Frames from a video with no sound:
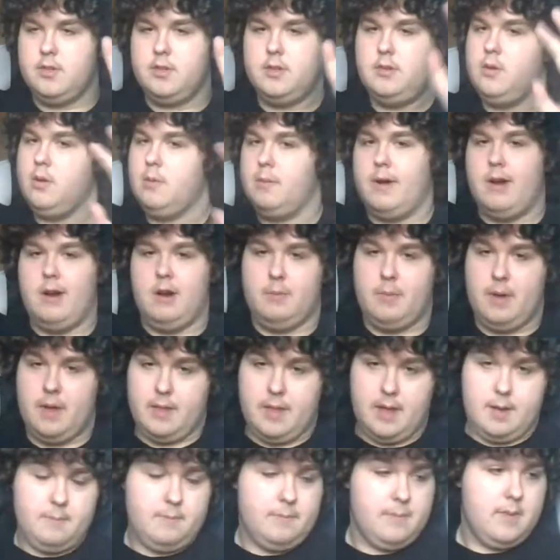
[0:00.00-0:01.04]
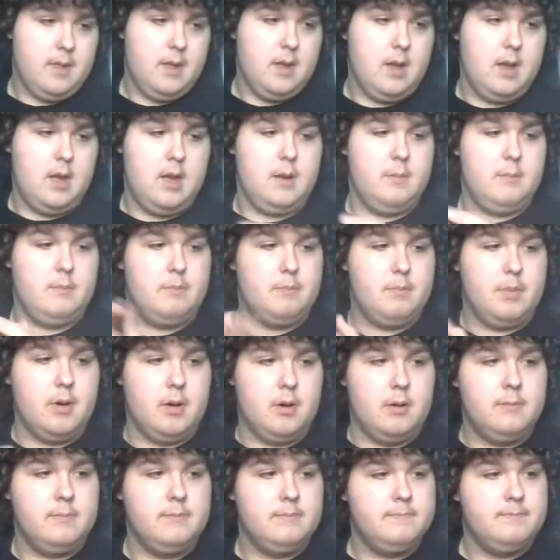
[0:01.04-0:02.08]
don't worry about that. Um,
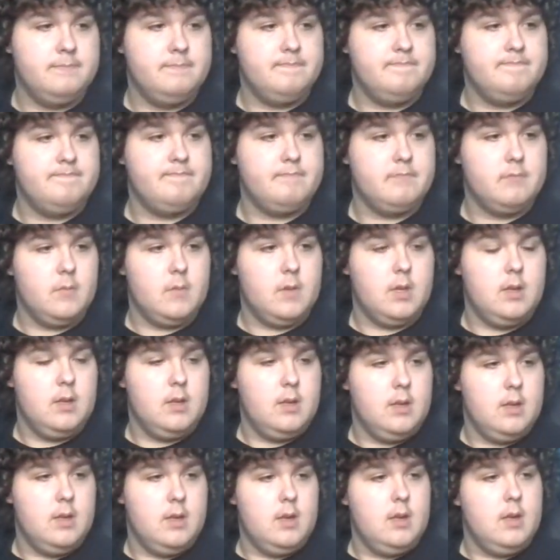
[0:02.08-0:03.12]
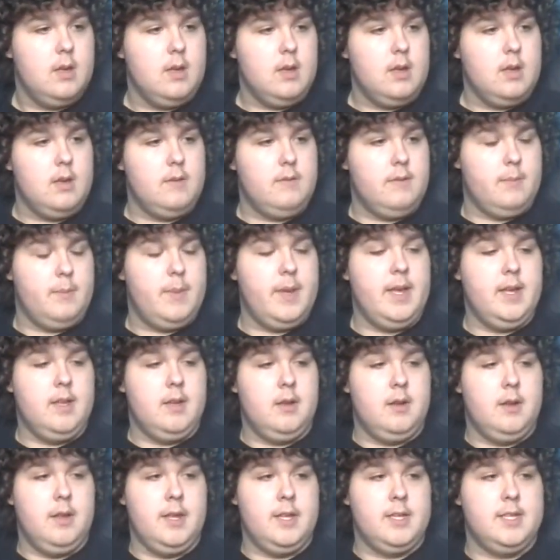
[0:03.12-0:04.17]
but if I'm being
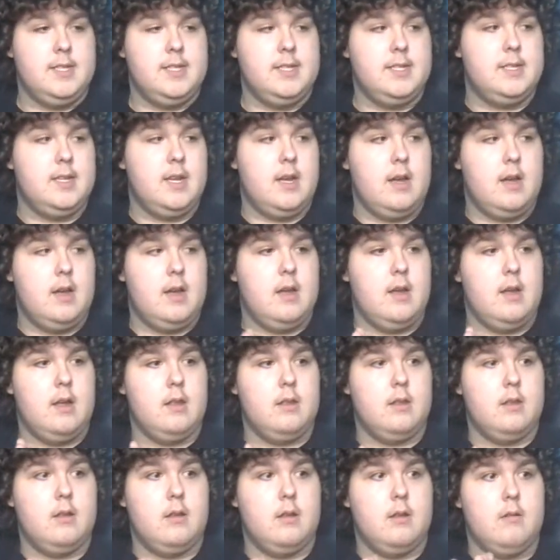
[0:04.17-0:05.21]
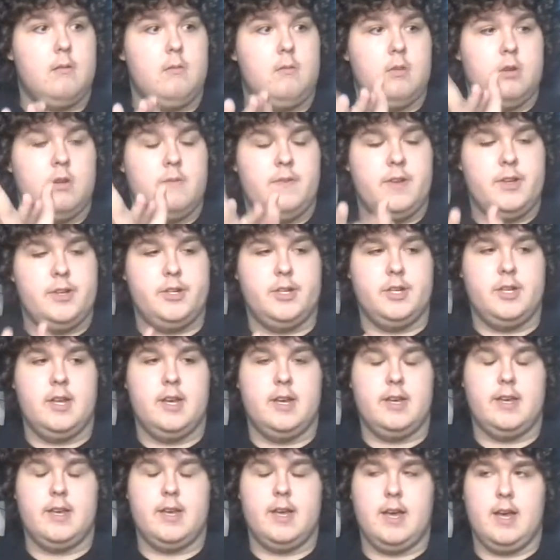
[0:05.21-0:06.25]
honest, WandaVision,
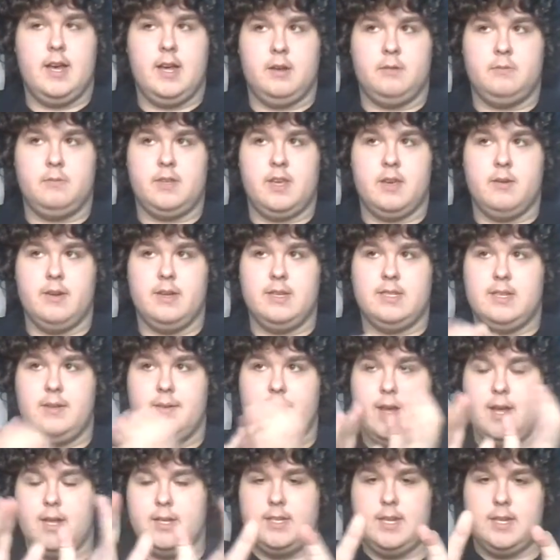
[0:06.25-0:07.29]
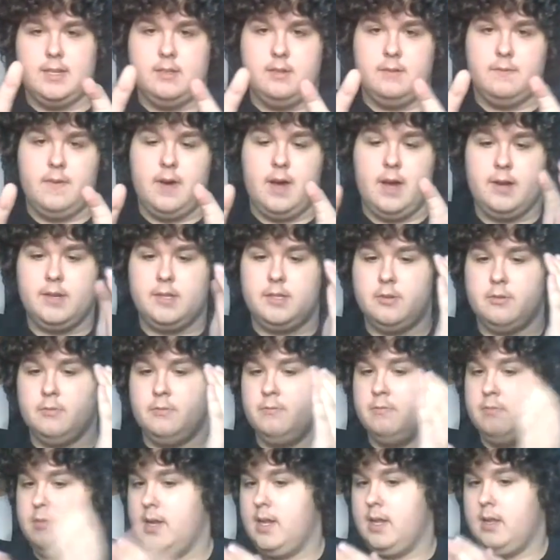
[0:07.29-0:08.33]
I'd give it a seven out of ten so far. It's done
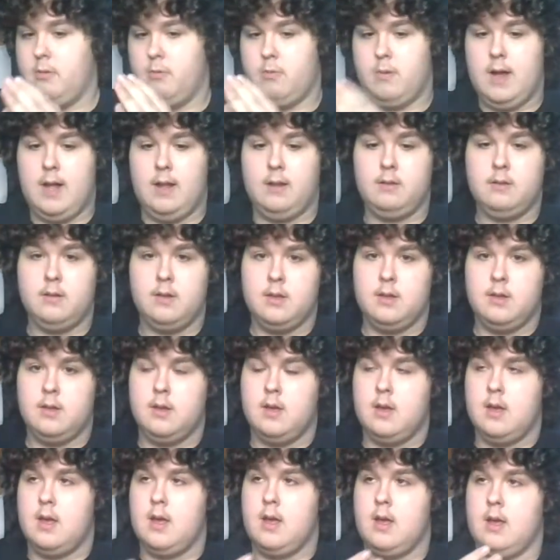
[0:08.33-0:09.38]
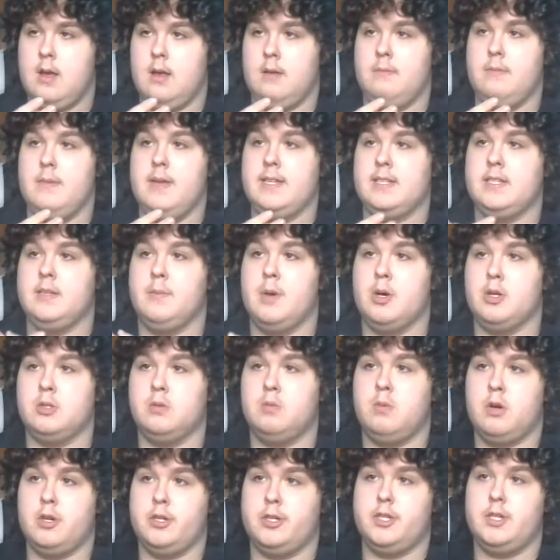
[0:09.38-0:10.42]
really well. Um, it's the
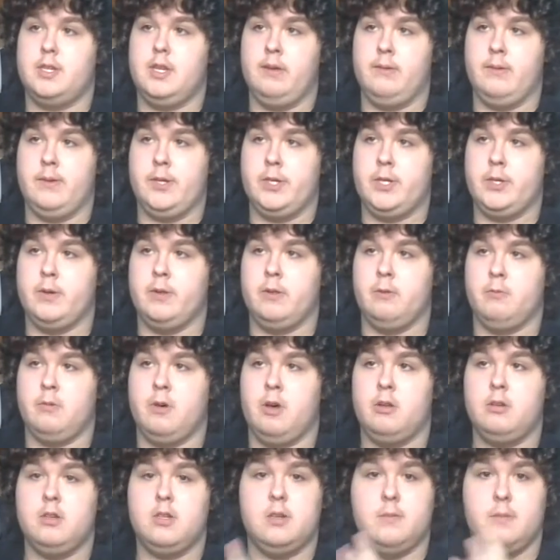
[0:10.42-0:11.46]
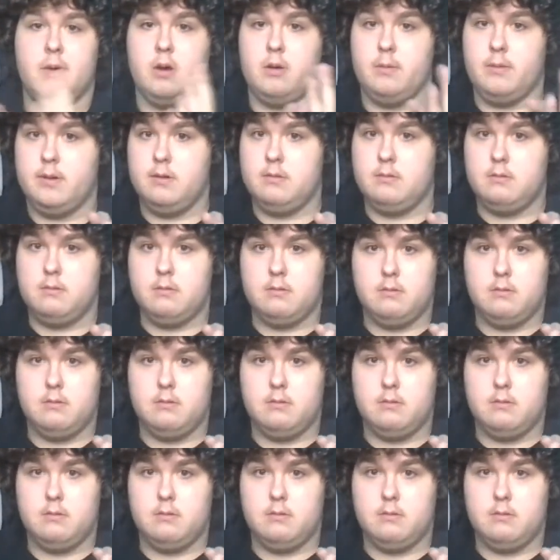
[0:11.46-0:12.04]
most watched TV show in the world at the moment.